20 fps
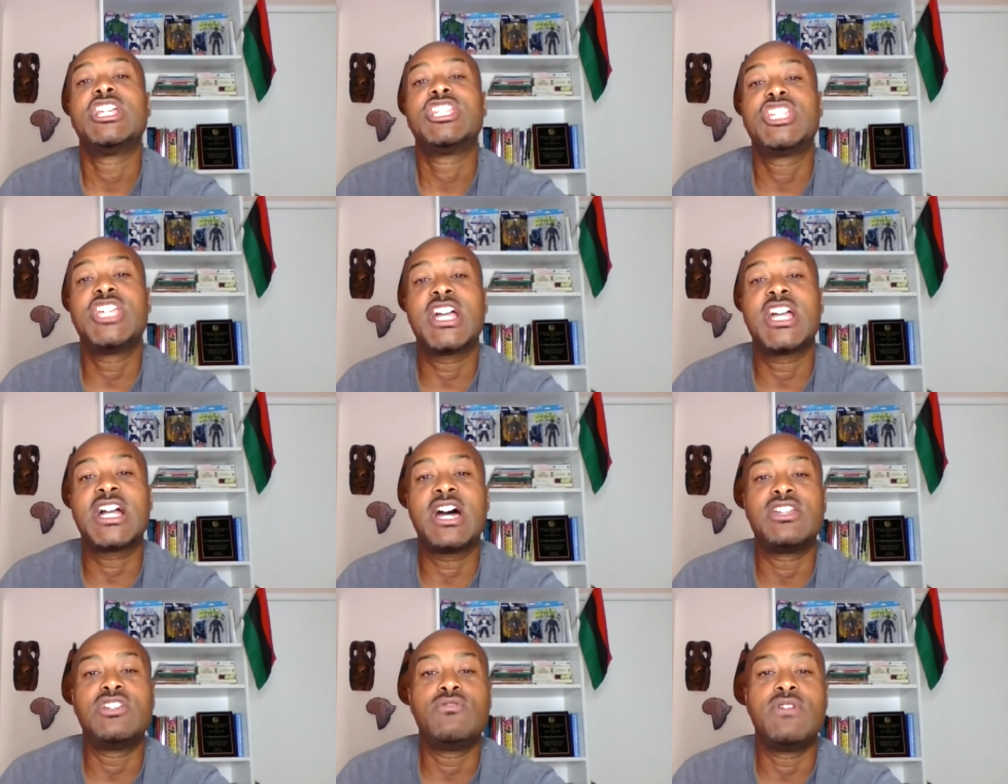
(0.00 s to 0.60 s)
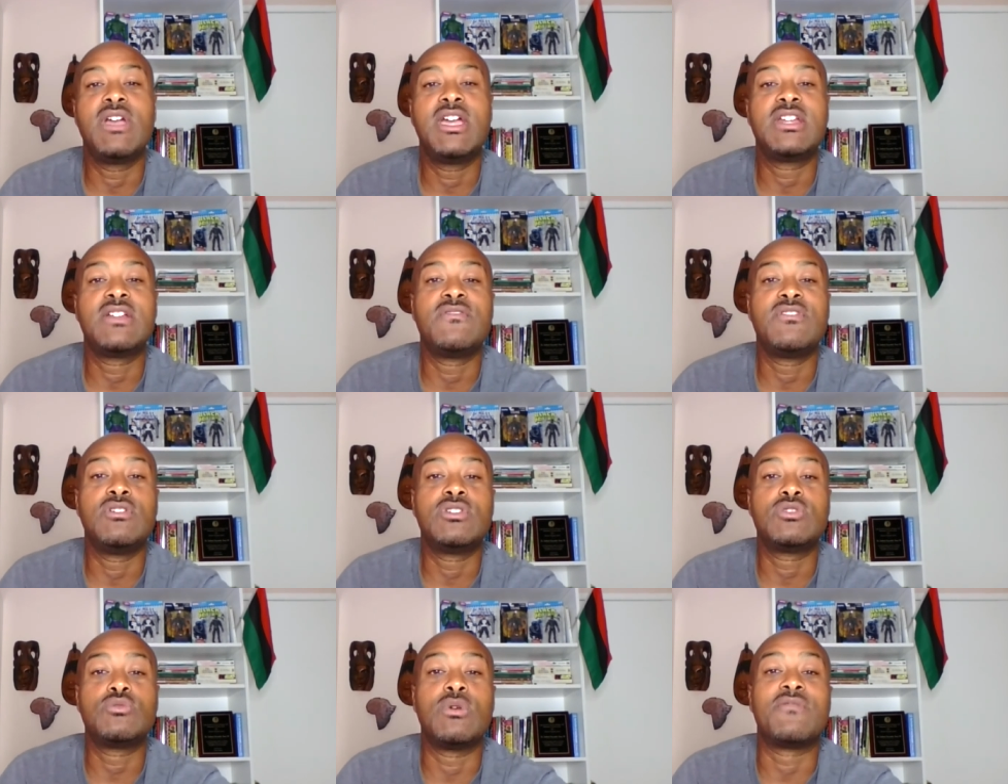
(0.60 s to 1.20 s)
Check out new
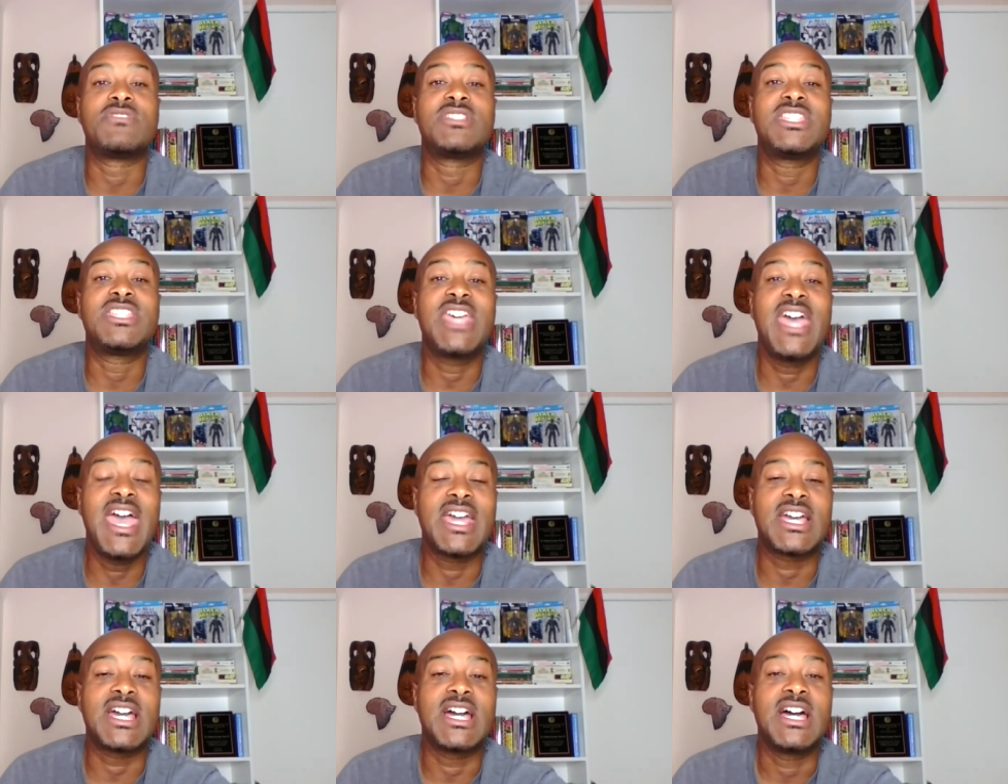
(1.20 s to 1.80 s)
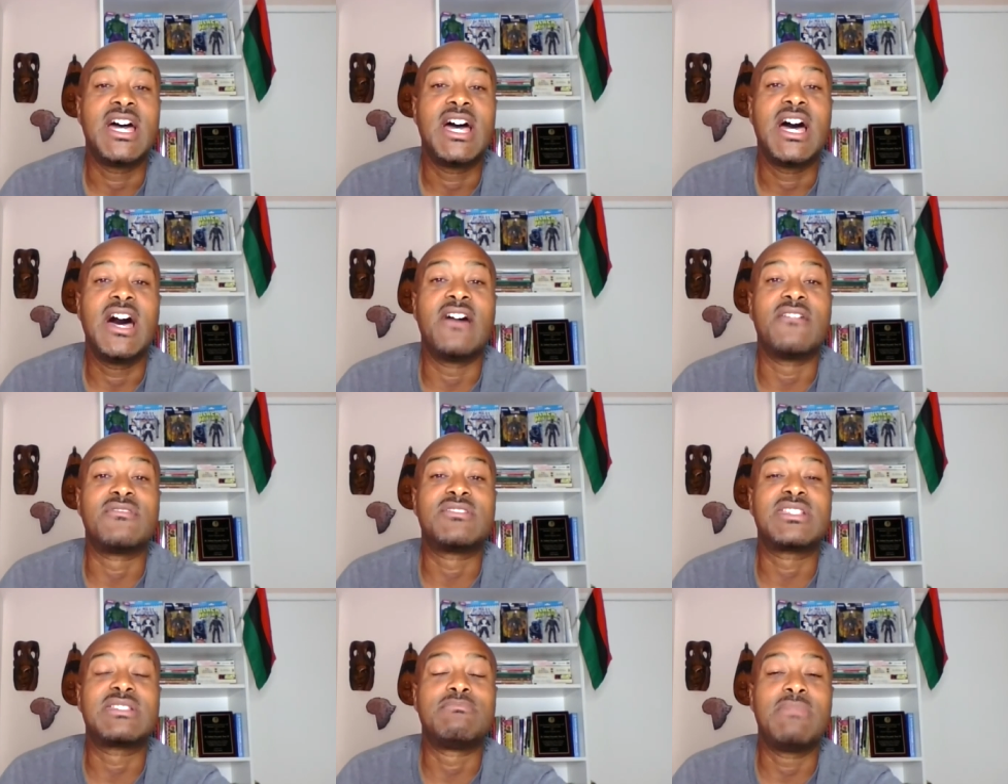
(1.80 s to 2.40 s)
interviews with Tech
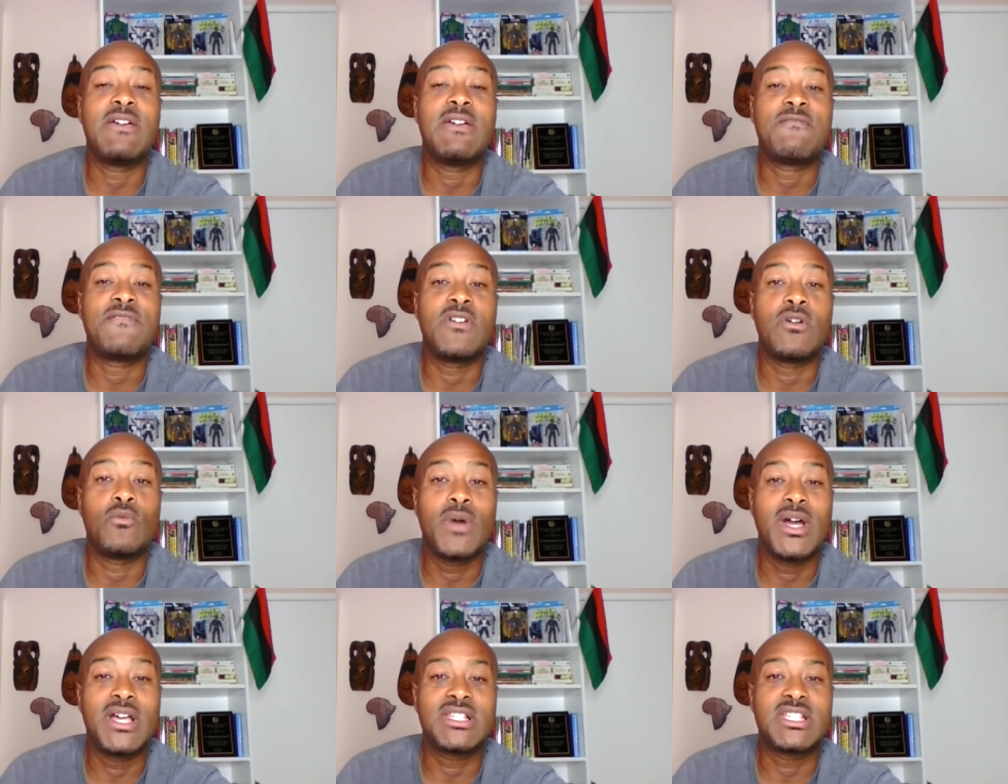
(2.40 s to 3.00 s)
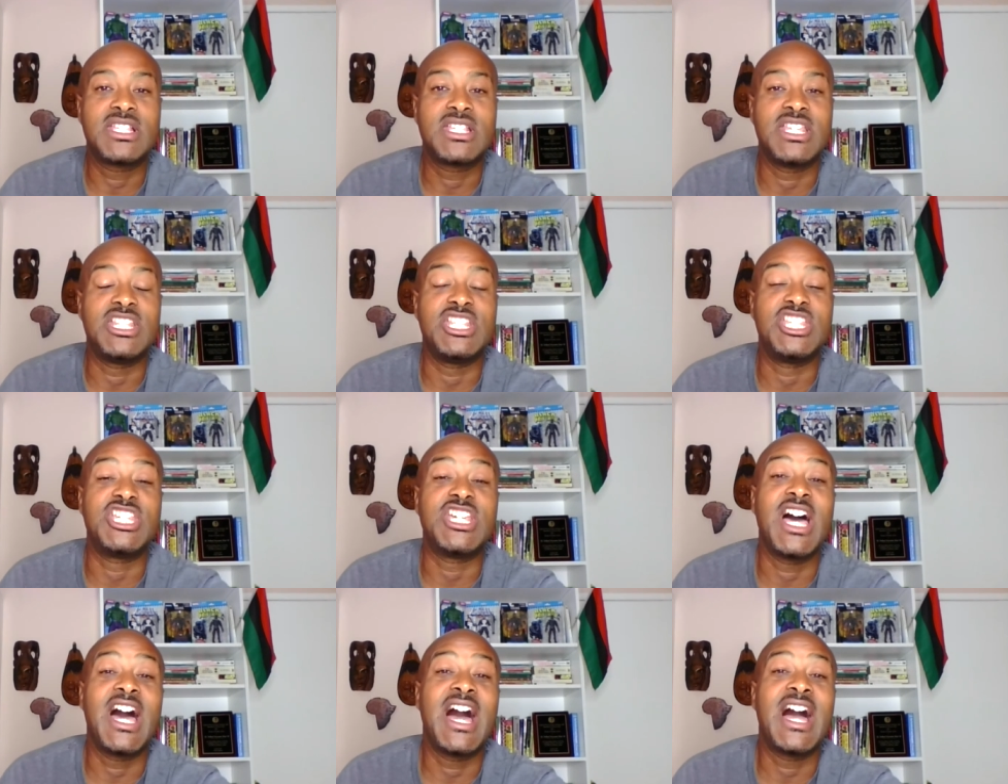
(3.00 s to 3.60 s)
of Smith and Wesson,
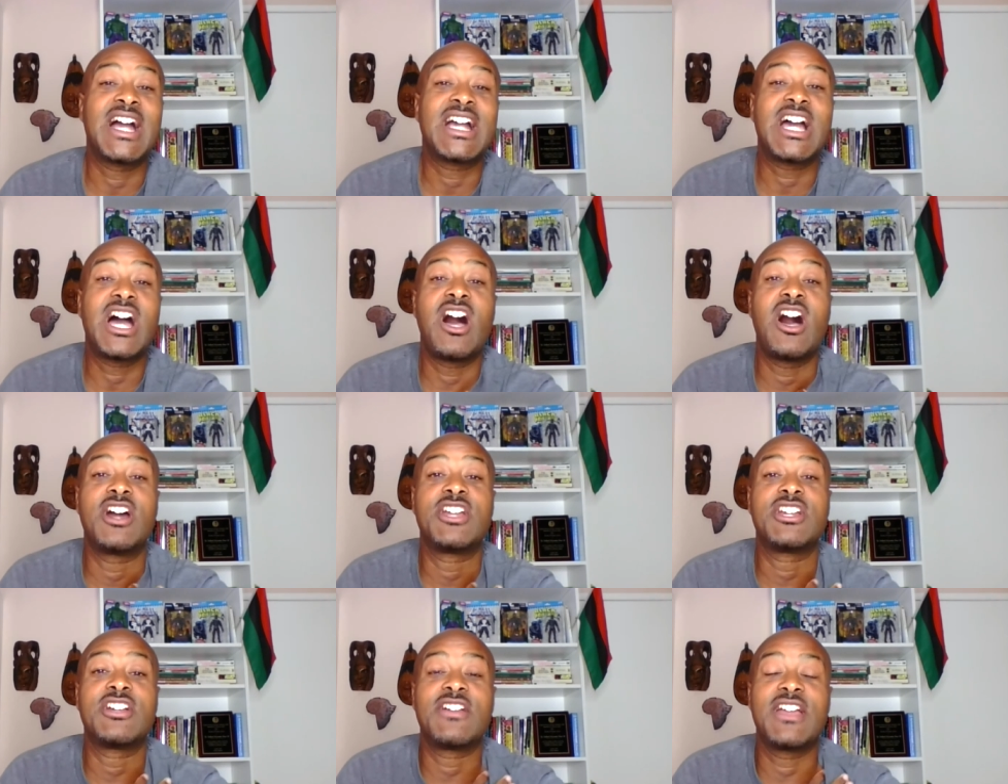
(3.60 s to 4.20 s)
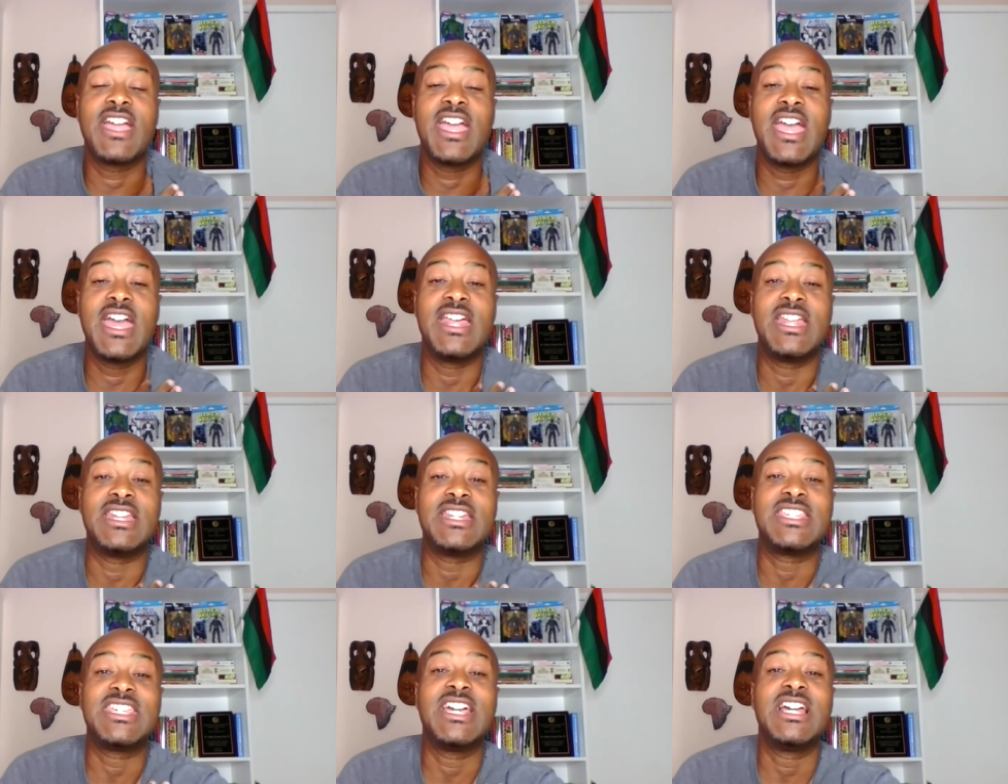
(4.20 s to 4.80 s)
John Connor,
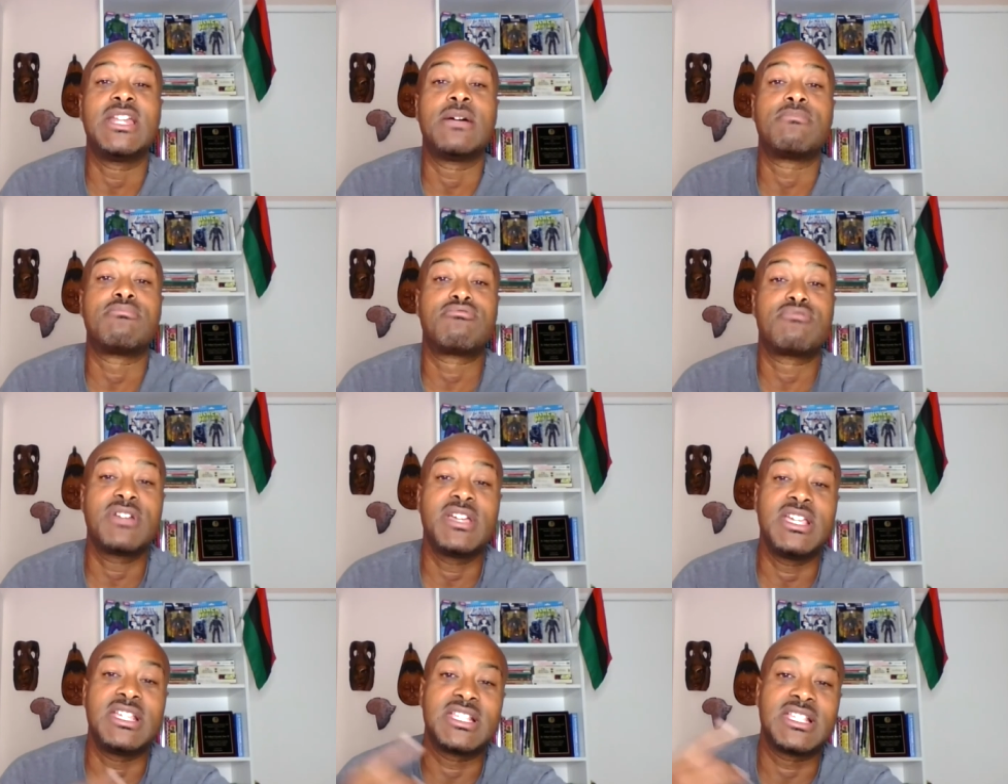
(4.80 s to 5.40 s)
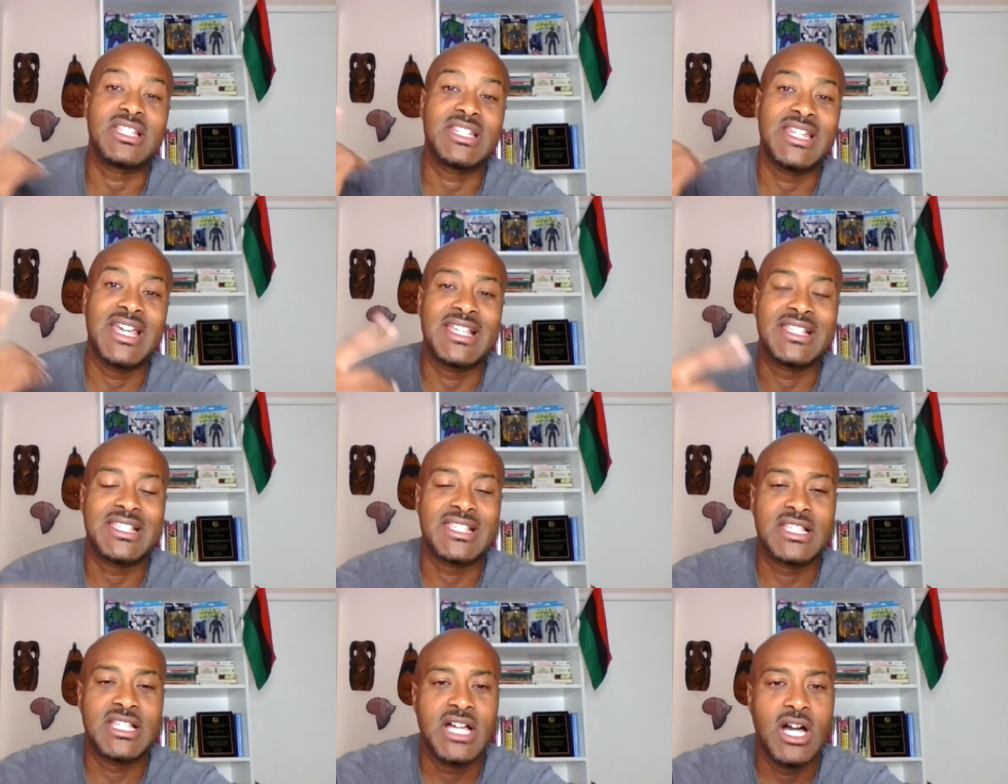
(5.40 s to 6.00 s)
and Killer Priest.
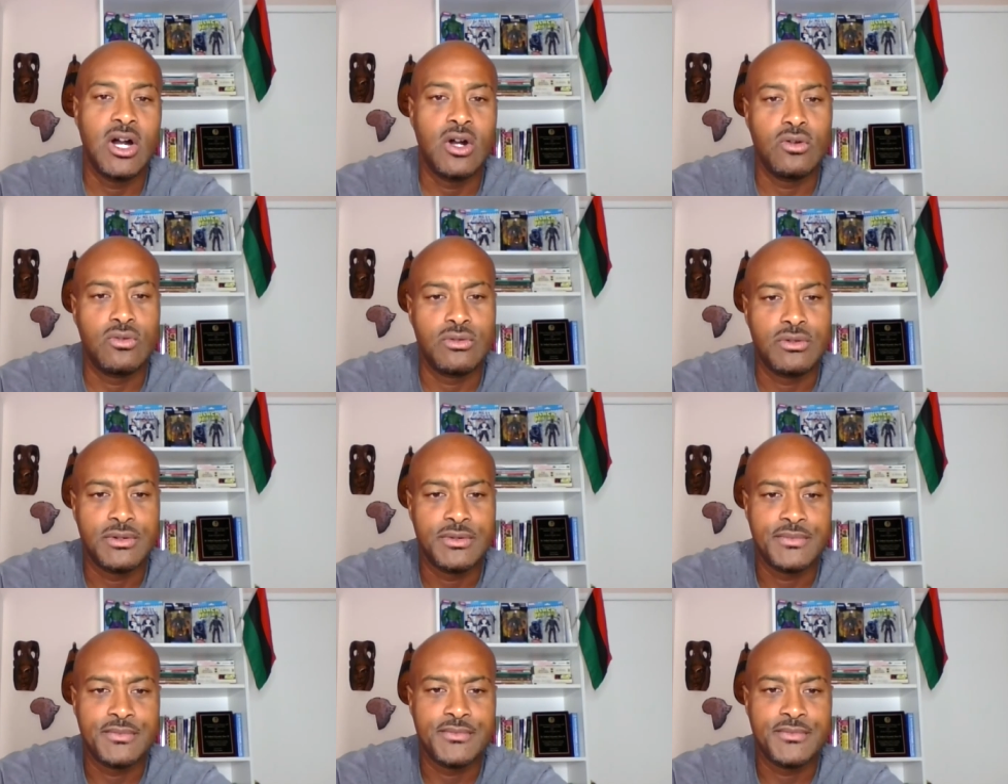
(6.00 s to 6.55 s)
Let's go.